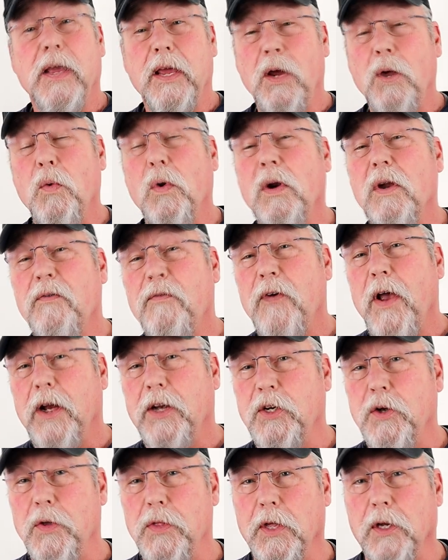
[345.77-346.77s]
it will
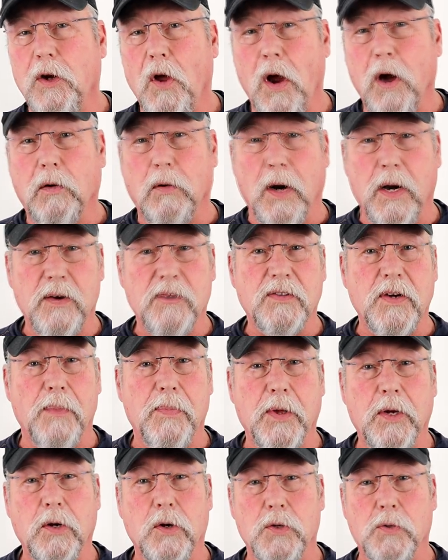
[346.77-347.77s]
affect you in the long run if something